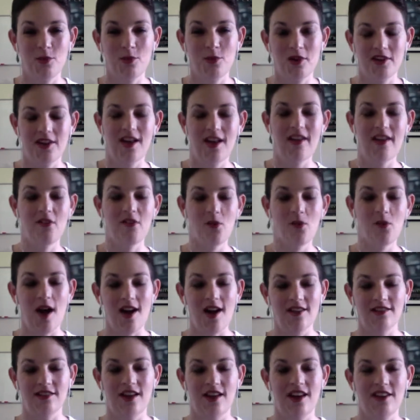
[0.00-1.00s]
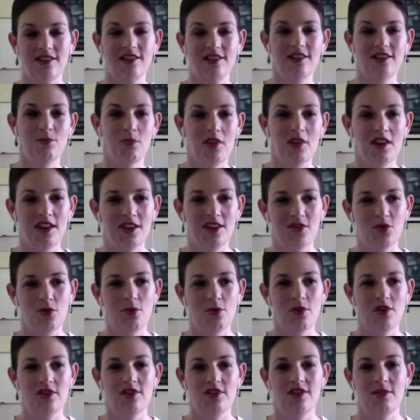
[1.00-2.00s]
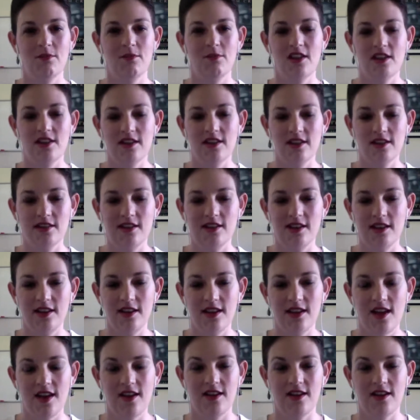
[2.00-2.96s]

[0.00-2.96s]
But otherwise, I did begin almost immediately.